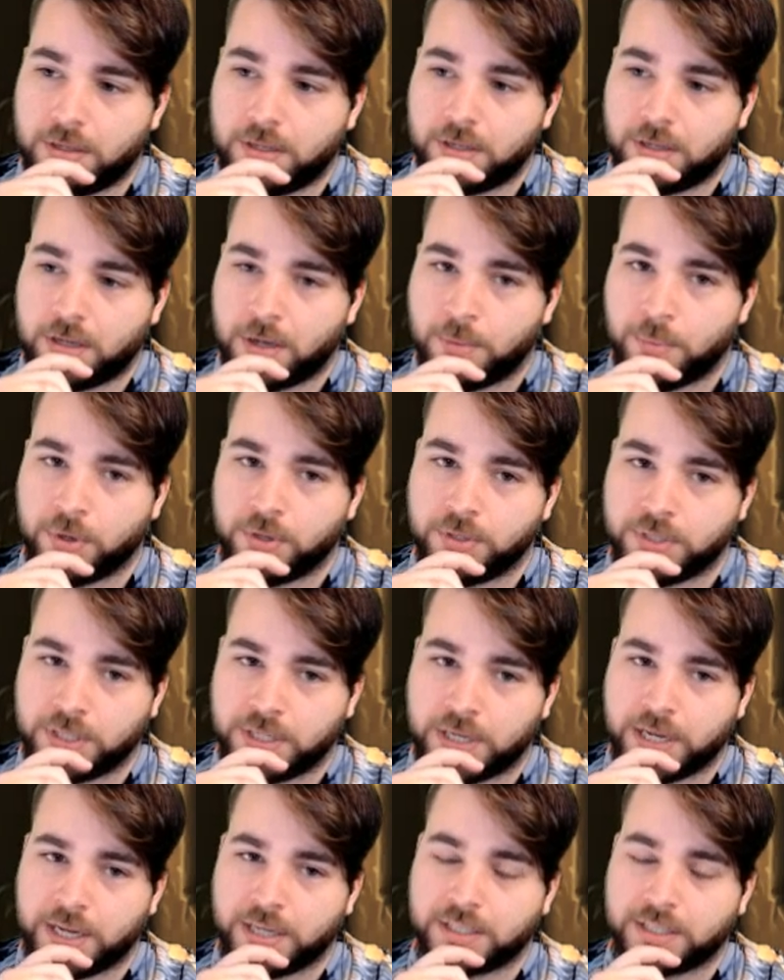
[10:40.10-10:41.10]
opposing
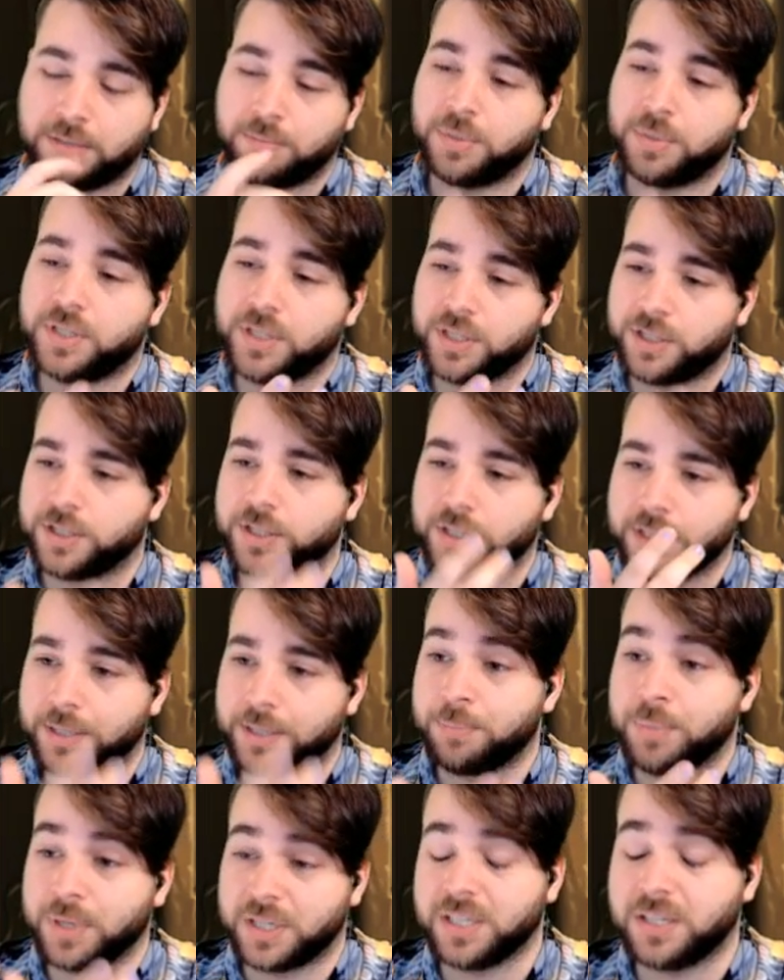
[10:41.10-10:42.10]
decks, and
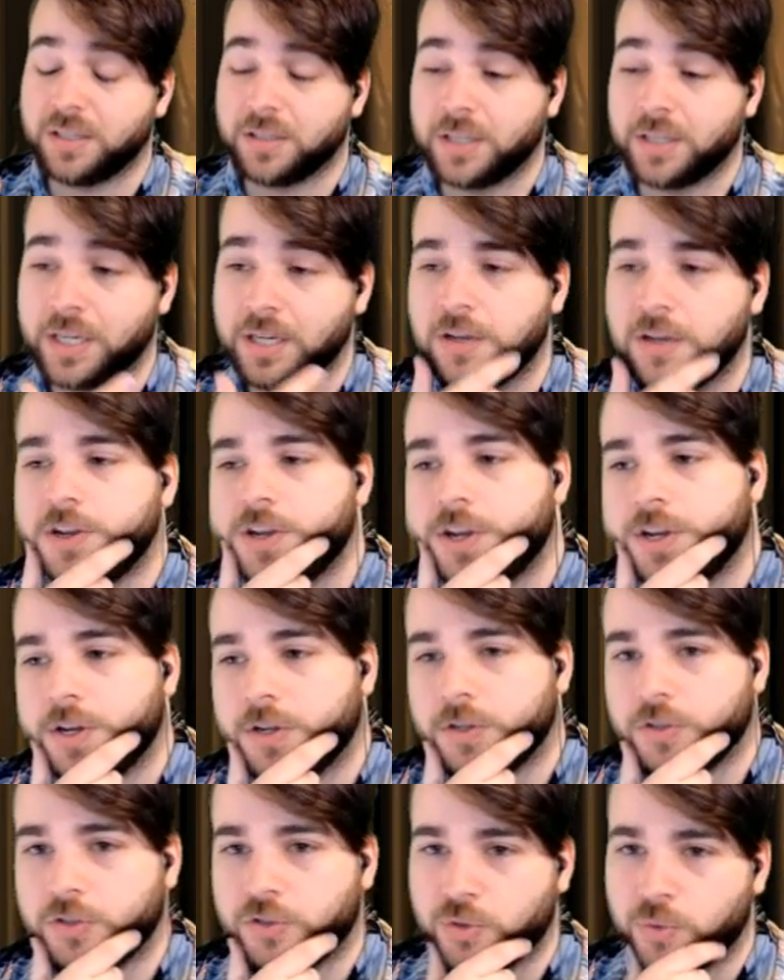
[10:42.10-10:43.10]
particularly
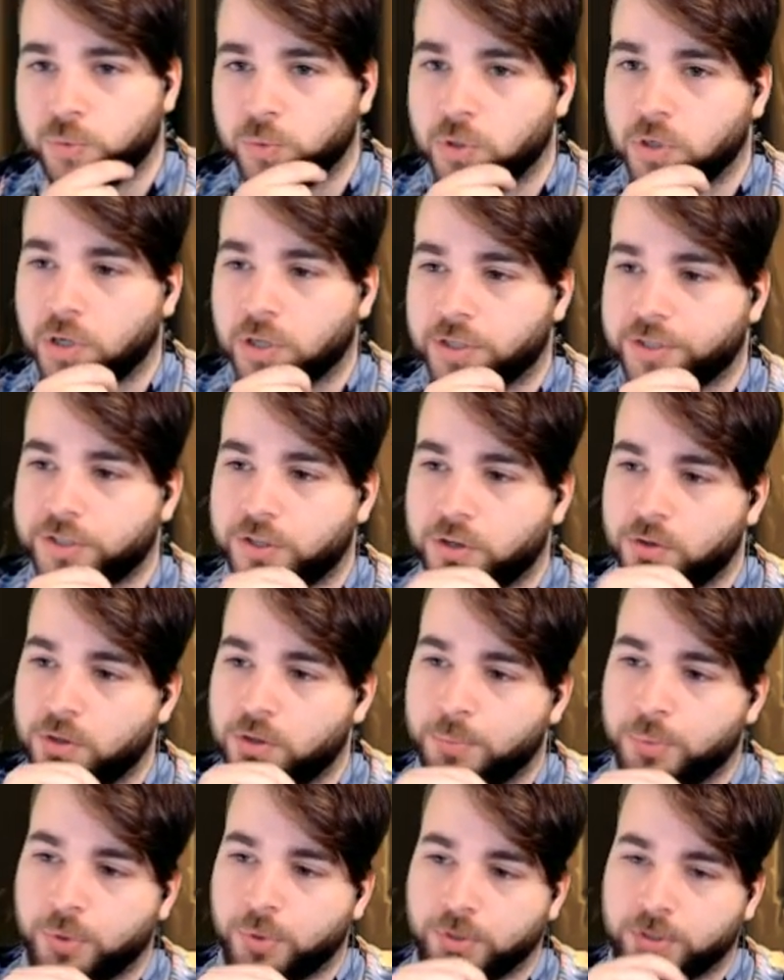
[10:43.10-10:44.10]
Zoo Warlock just on
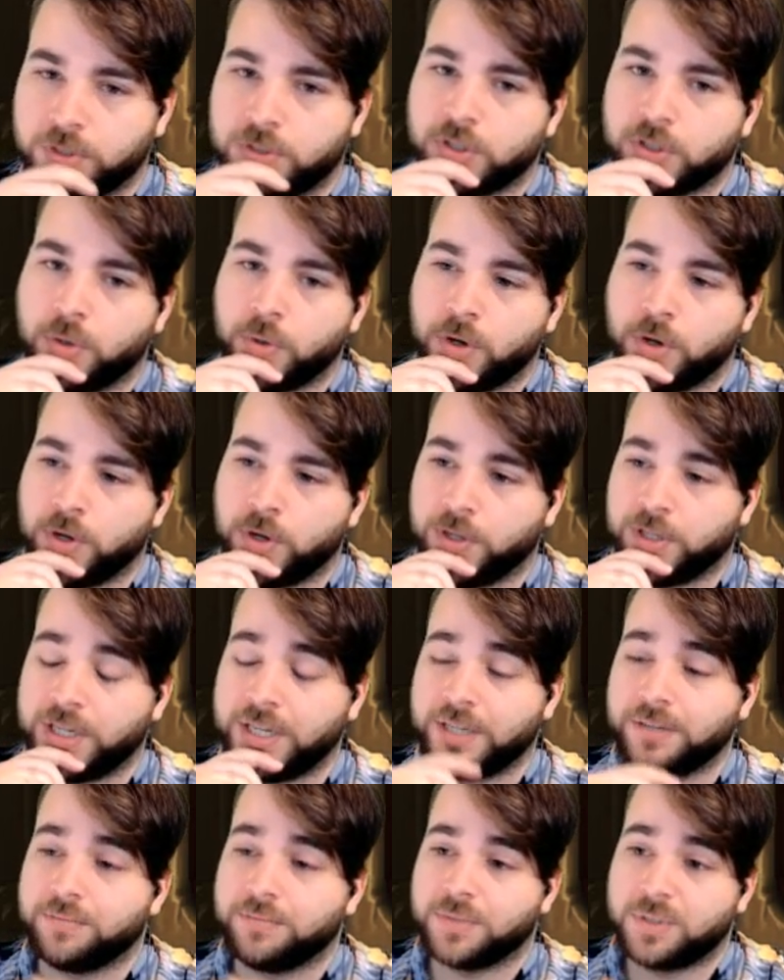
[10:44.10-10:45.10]
the board so
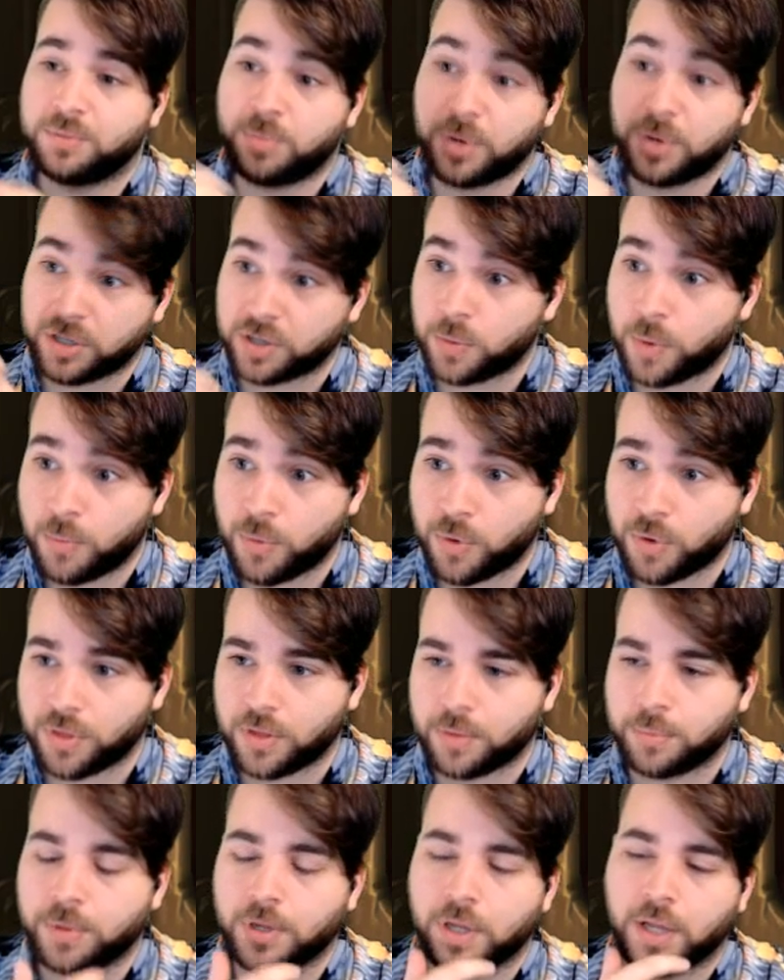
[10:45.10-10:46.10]
early, especially when we're on
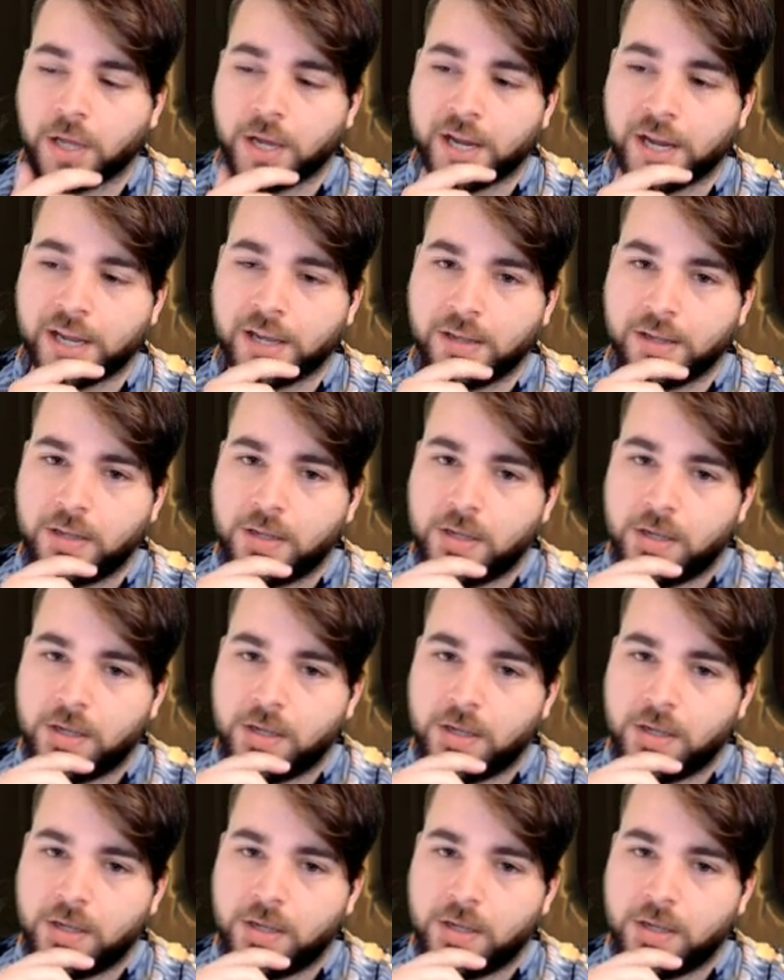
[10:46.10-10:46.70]
the play.